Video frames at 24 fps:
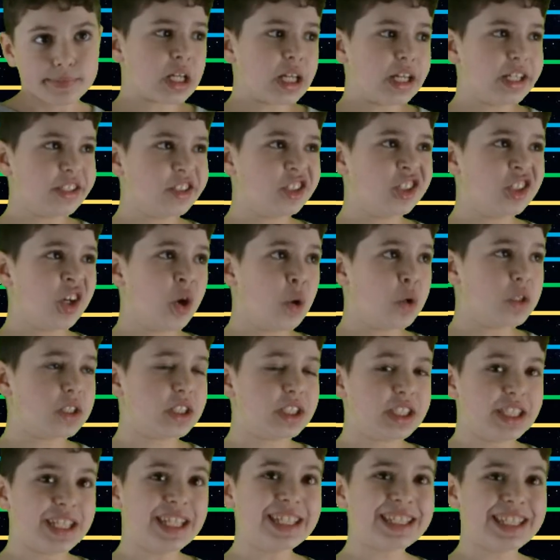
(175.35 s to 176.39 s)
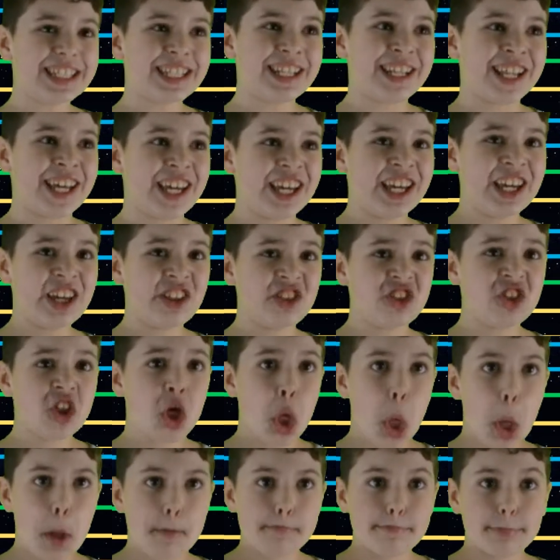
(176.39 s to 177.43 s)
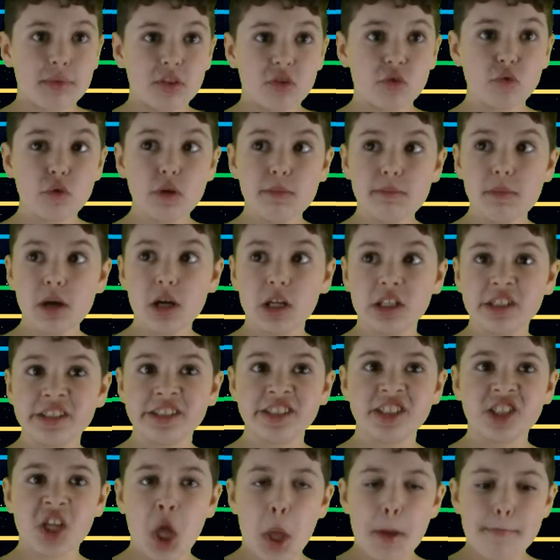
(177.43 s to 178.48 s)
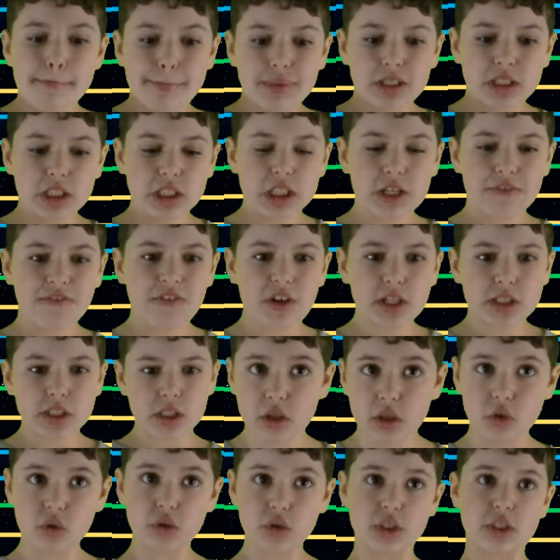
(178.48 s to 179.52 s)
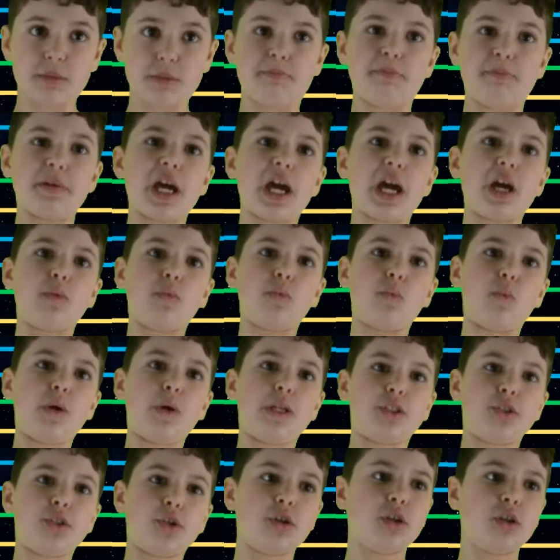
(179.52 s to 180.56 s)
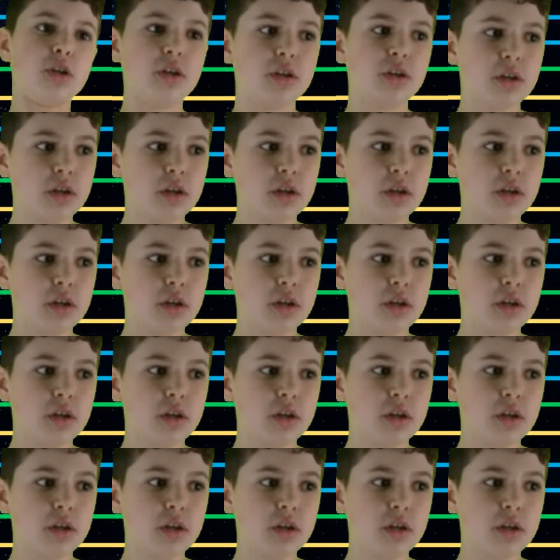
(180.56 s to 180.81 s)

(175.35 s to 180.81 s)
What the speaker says: And so a season length, 3 months, signifies that there is winter,